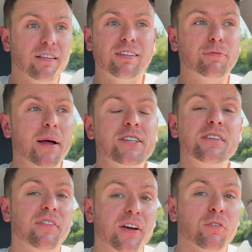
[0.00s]
The
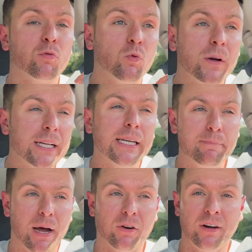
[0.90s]
suspension feels really
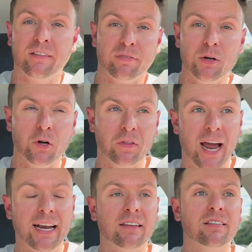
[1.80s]
buttery smooth,
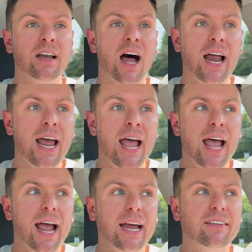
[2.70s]
and
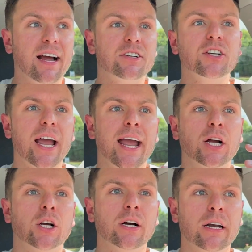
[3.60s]
it's actually a
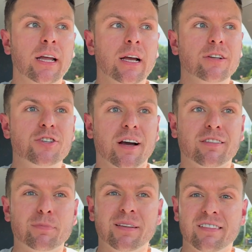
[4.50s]
good
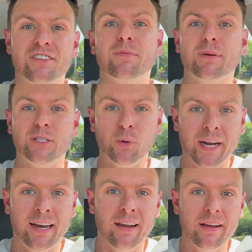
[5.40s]
juxtaposition
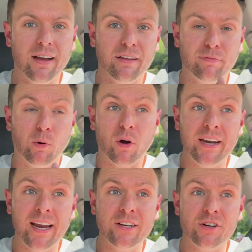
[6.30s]
between a sporty
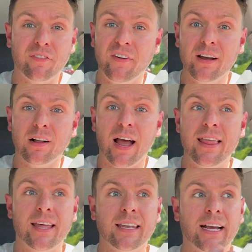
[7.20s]
nature feel
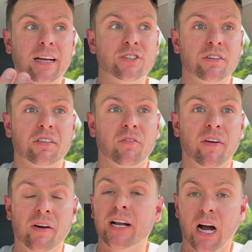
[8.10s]
and then just a
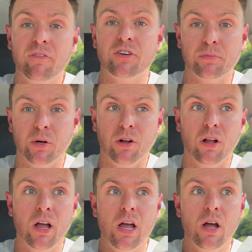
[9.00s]
very comfortable
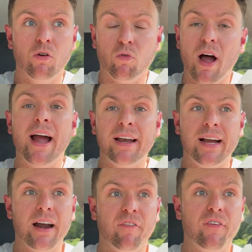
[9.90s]
ride
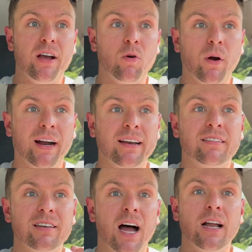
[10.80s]
kind of feel, where
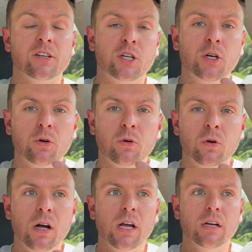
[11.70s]
it's not too
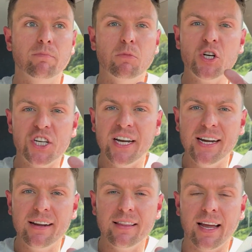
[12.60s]

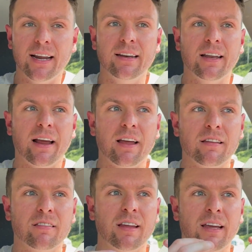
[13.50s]
mushy that it like
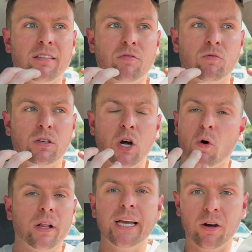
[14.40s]
is
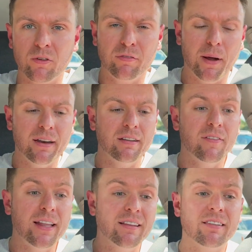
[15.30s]
totally unresponsive.
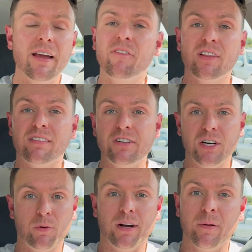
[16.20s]
And the same for the
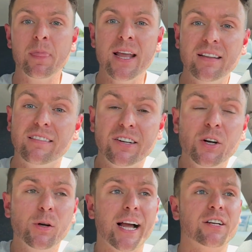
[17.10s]
steering wheel. The
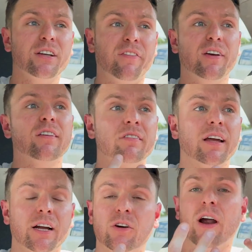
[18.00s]
steering wheel actually feels
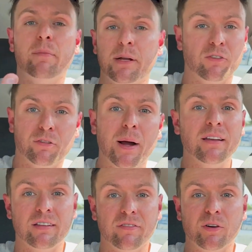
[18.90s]
incredibly
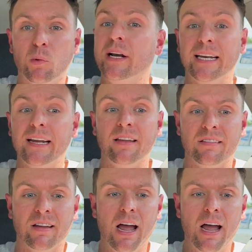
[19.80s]
responsive for what it is.